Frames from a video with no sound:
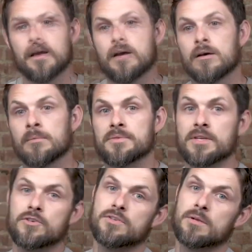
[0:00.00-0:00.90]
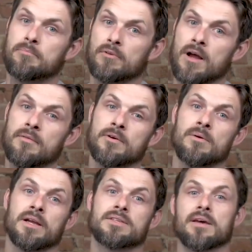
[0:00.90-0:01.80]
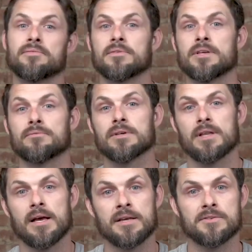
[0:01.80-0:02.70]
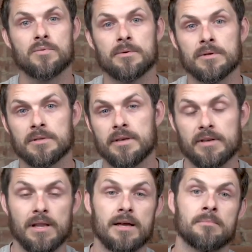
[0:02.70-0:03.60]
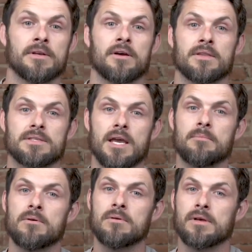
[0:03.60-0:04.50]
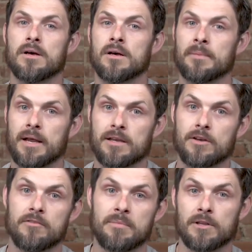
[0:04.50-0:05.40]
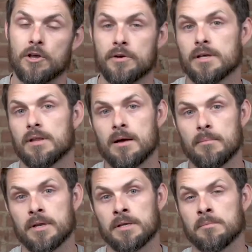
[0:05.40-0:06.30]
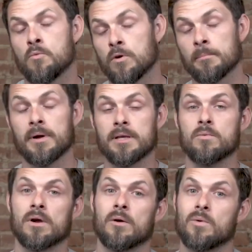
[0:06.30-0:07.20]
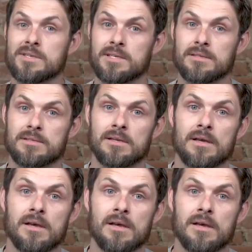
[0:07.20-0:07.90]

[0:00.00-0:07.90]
Um, since using Bravo, I definitely realized we were leaving a lot of money on the table, um, and I could have been loaning a lot money, more money where I wasn't.